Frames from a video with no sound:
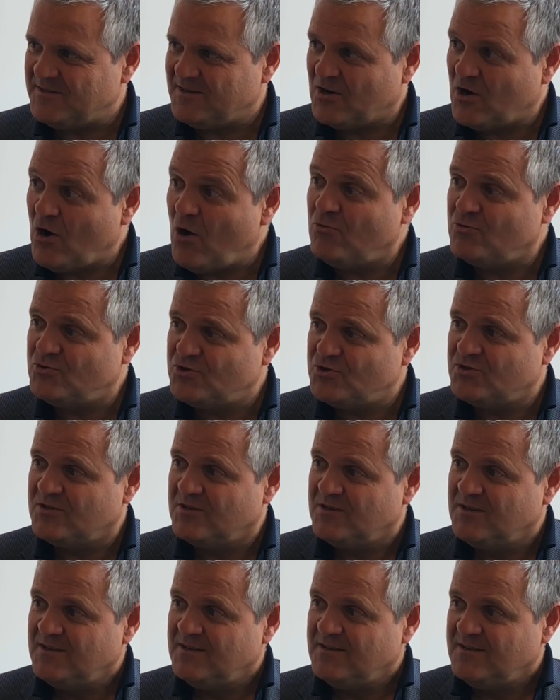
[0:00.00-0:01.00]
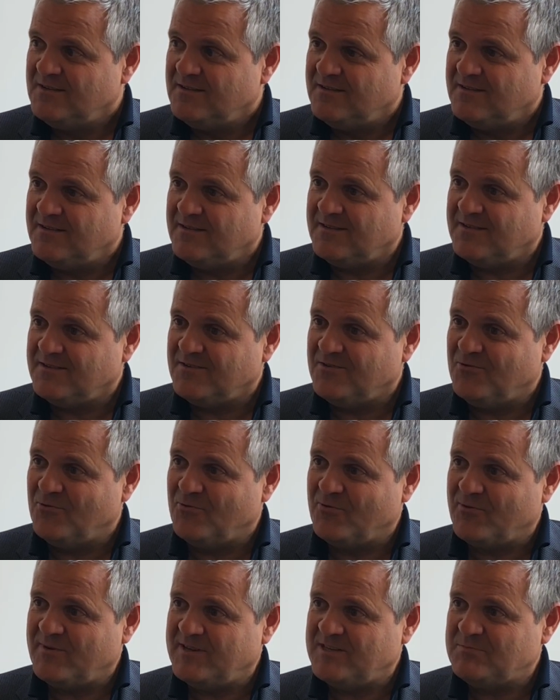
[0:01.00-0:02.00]
coach
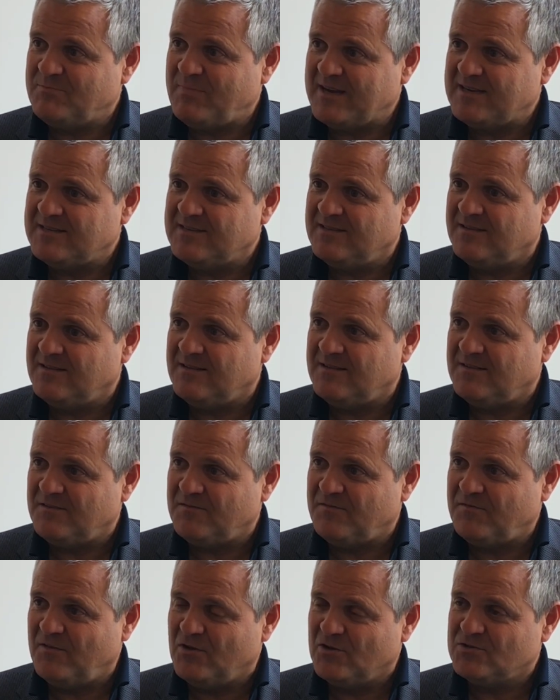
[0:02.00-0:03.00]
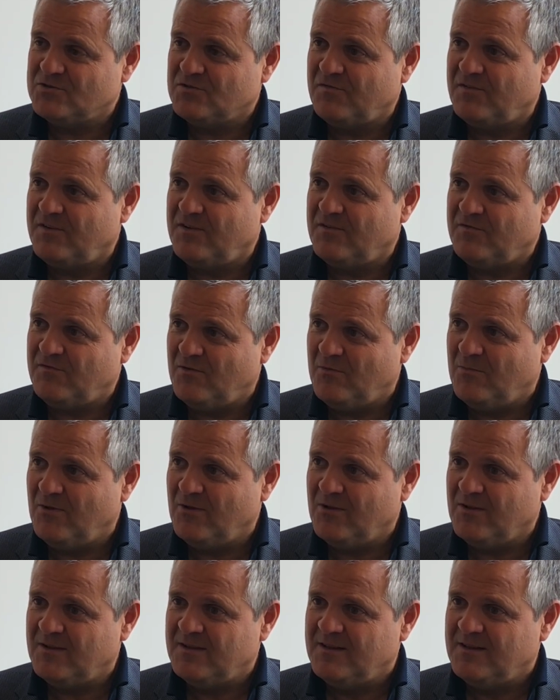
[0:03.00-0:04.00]
who respects the philosophy of football